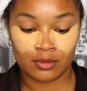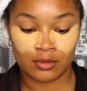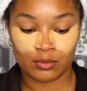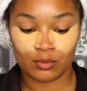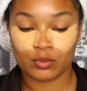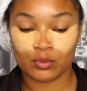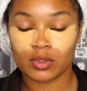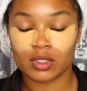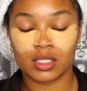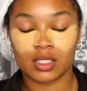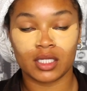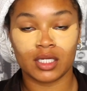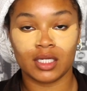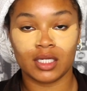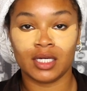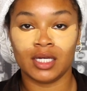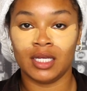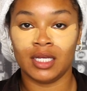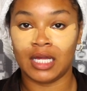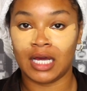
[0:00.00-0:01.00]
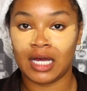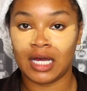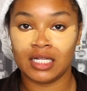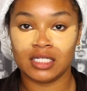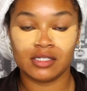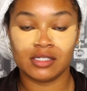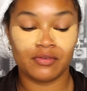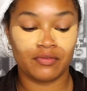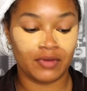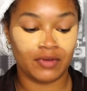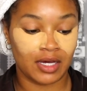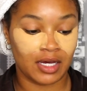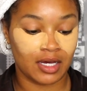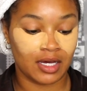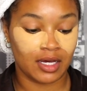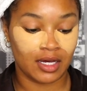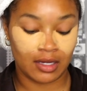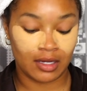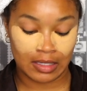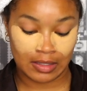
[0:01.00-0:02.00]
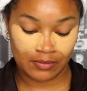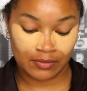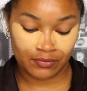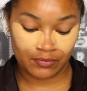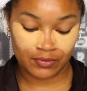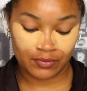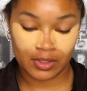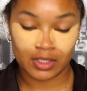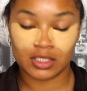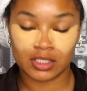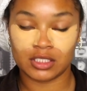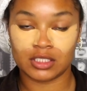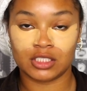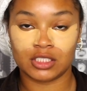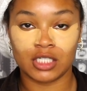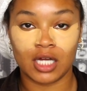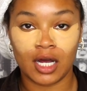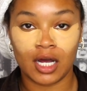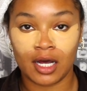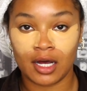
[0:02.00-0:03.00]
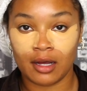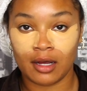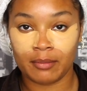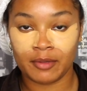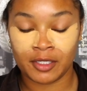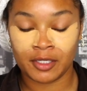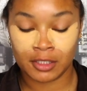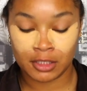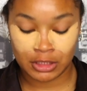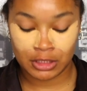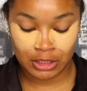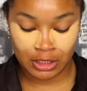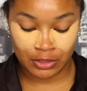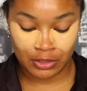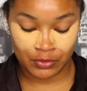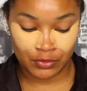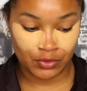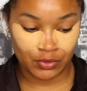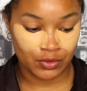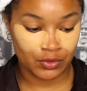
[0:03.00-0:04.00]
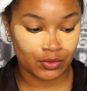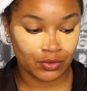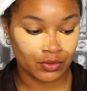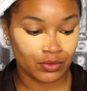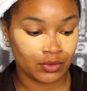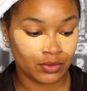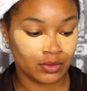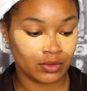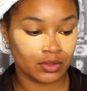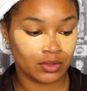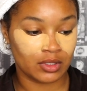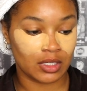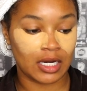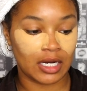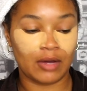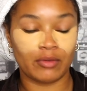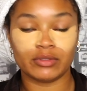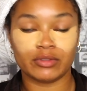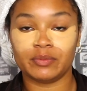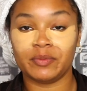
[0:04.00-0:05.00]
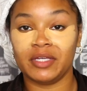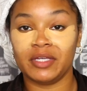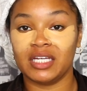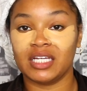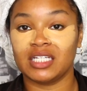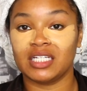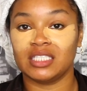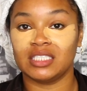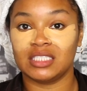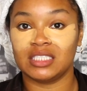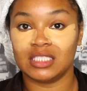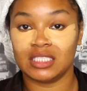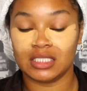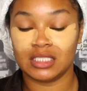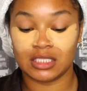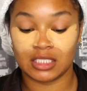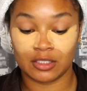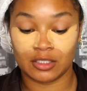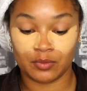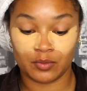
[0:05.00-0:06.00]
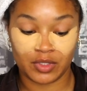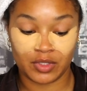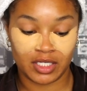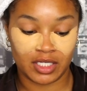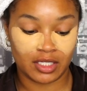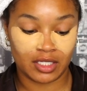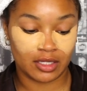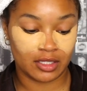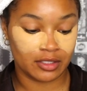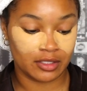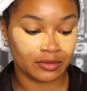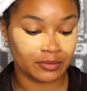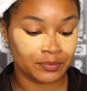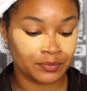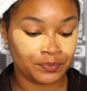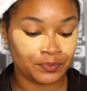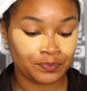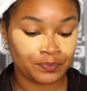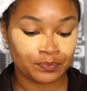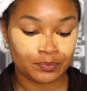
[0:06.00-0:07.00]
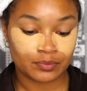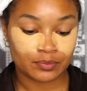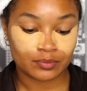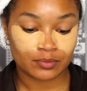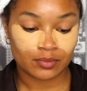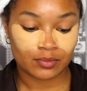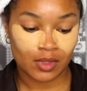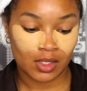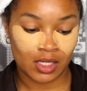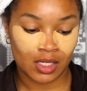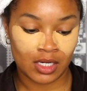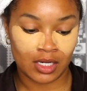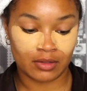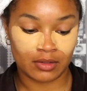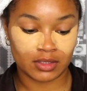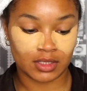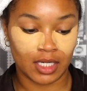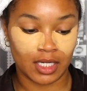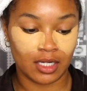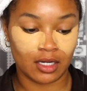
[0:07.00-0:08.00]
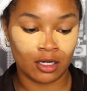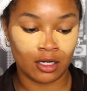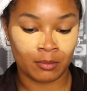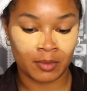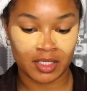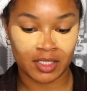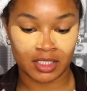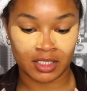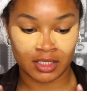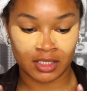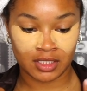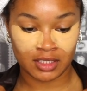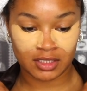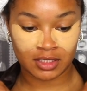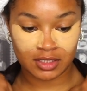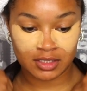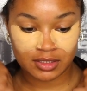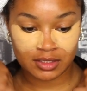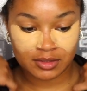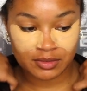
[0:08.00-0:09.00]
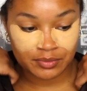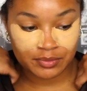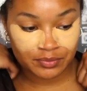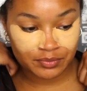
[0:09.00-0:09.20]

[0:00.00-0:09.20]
really a 9-to-5, a job in general that I was being consistent with. And I was like, oh my goodness.